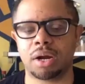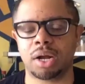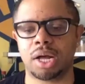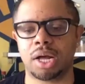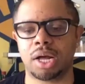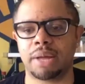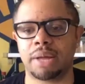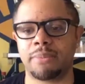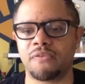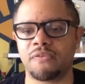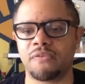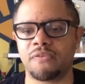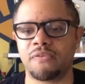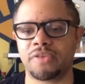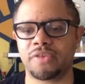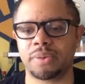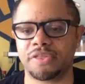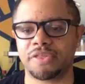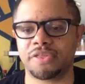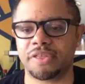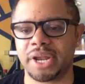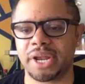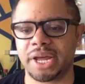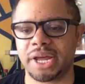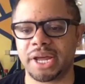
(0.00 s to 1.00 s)
hopefully within
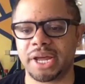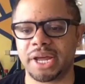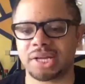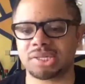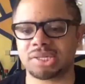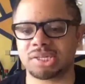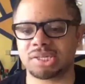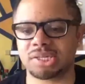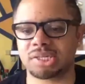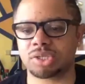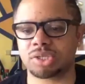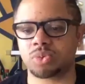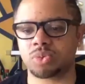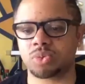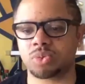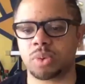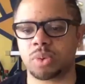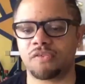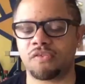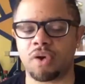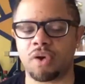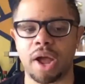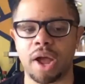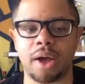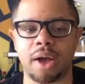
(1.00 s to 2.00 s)
the next
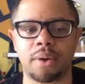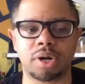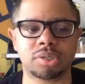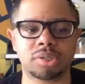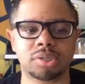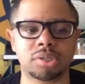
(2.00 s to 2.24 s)
24 hours.